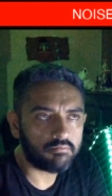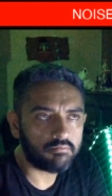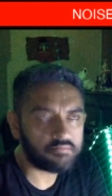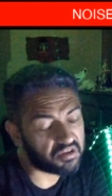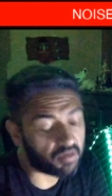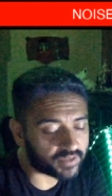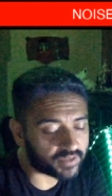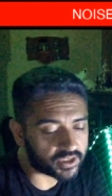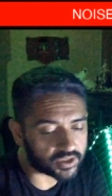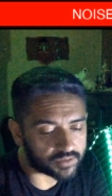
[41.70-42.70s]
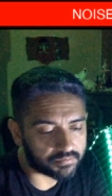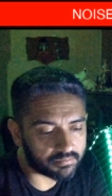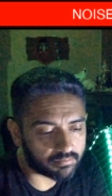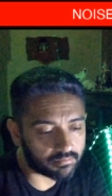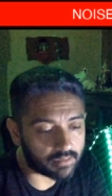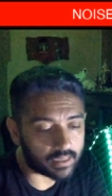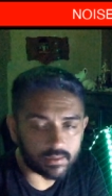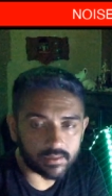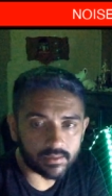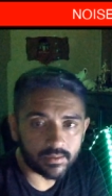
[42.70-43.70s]
though obsession
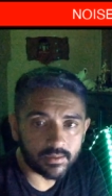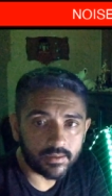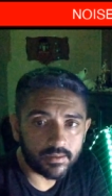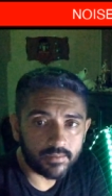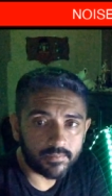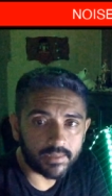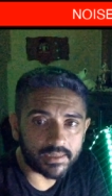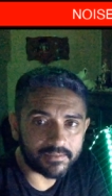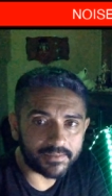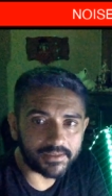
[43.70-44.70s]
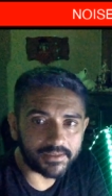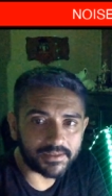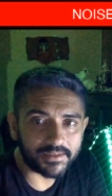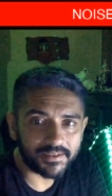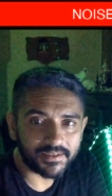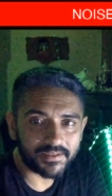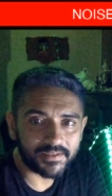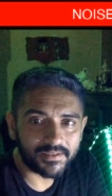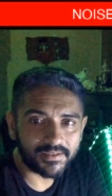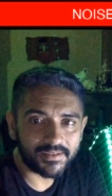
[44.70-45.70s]
might be a little bit
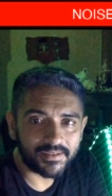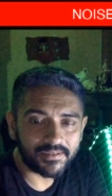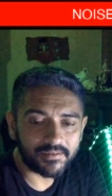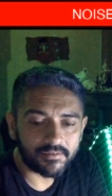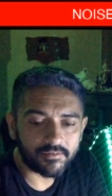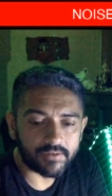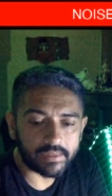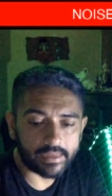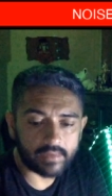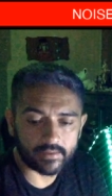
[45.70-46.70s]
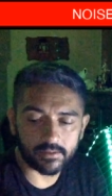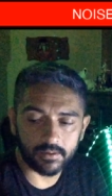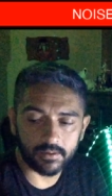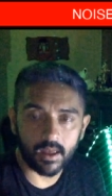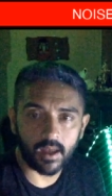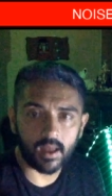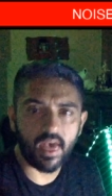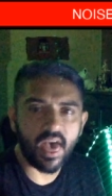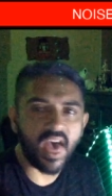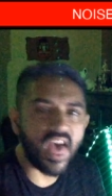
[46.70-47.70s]
related to
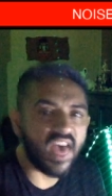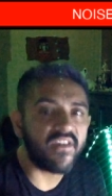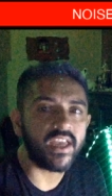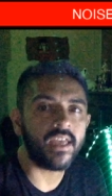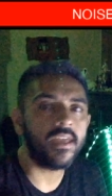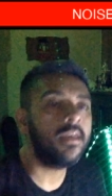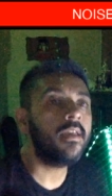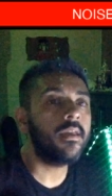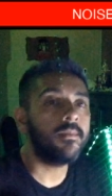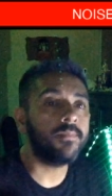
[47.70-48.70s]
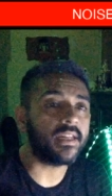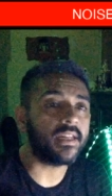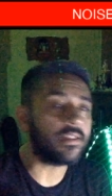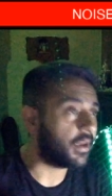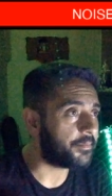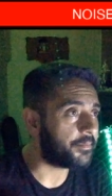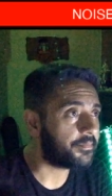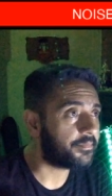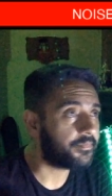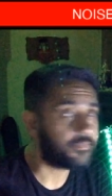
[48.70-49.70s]
love. But anyway,
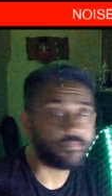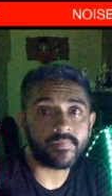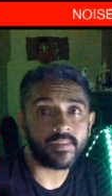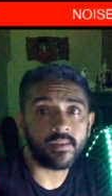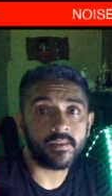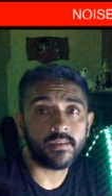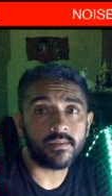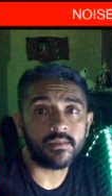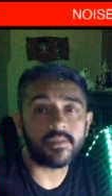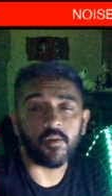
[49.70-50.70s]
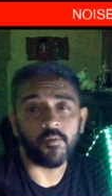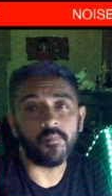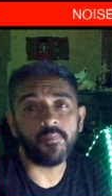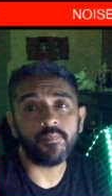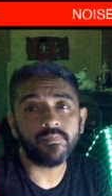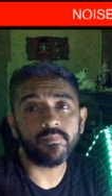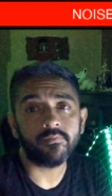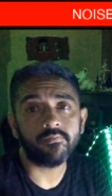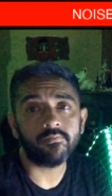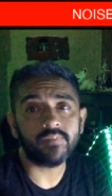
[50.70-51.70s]
so
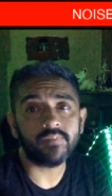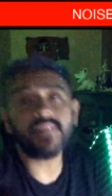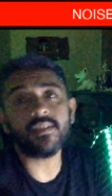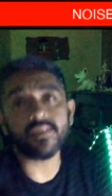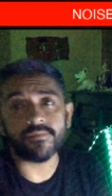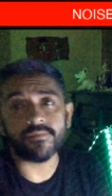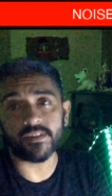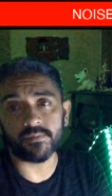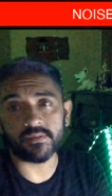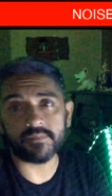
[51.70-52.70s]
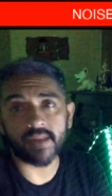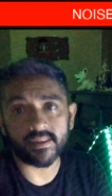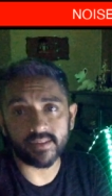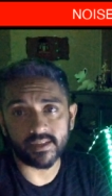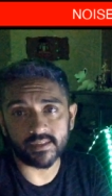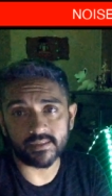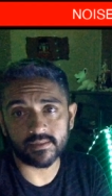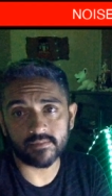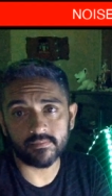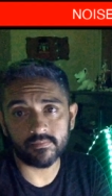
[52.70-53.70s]
this doesn't fit with
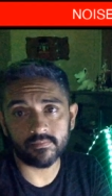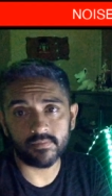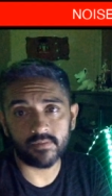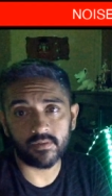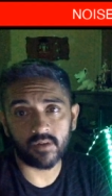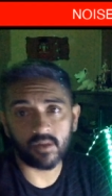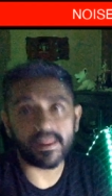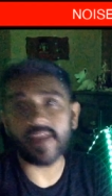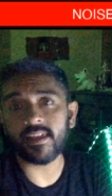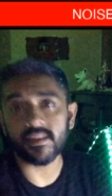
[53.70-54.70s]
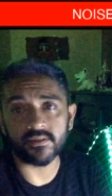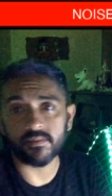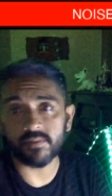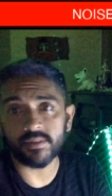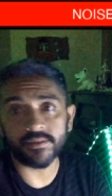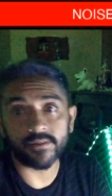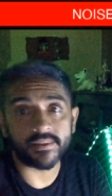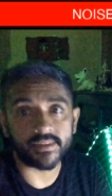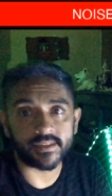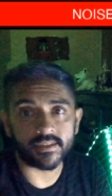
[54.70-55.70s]
Valentine's or Black History Month or
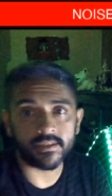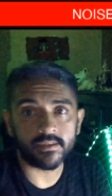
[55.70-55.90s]
anything.